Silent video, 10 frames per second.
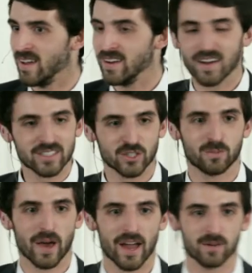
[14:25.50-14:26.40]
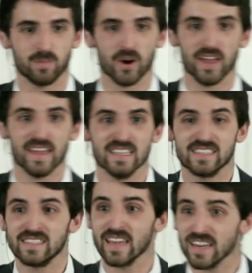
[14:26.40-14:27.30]
And not just packed, but
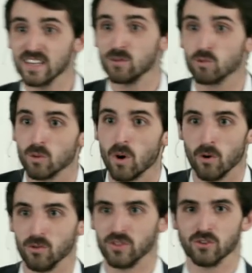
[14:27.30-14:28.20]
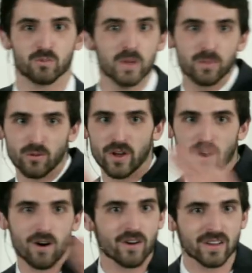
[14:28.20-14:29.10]
it's standing room only. There's people
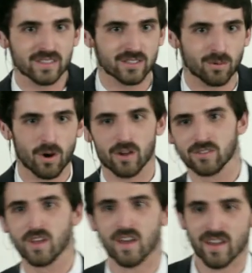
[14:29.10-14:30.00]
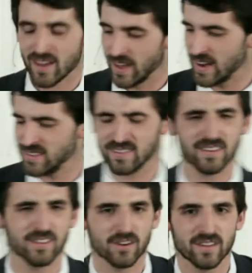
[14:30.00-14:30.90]
lined all against the walls. And as he's
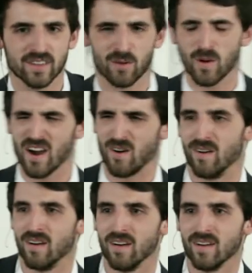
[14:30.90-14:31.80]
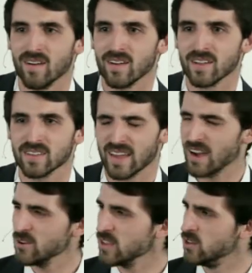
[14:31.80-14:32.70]
sitting there, he's like, wow. He's like,
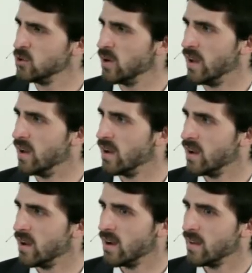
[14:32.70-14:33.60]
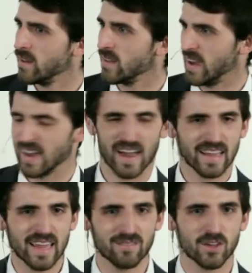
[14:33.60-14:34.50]
how do they do it? Like, I,
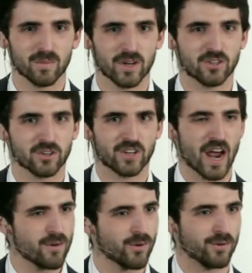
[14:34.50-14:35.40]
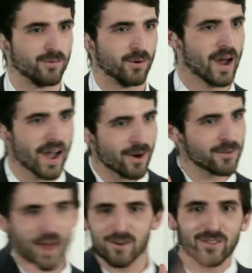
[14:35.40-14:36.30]
I can't even get my church halfway full. How,
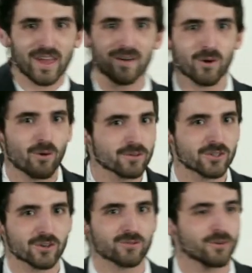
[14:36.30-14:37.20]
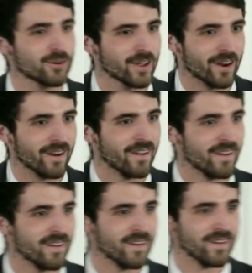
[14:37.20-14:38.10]
how, how do they have the whole church full here?
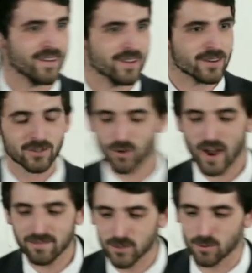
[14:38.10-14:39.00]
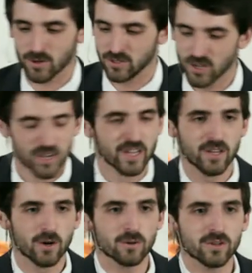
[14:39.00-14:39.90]
So afterwards,
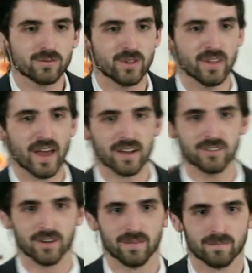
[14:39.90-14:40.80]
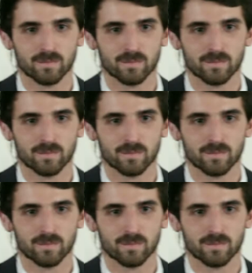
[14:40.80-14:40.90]
he goes up to the actor,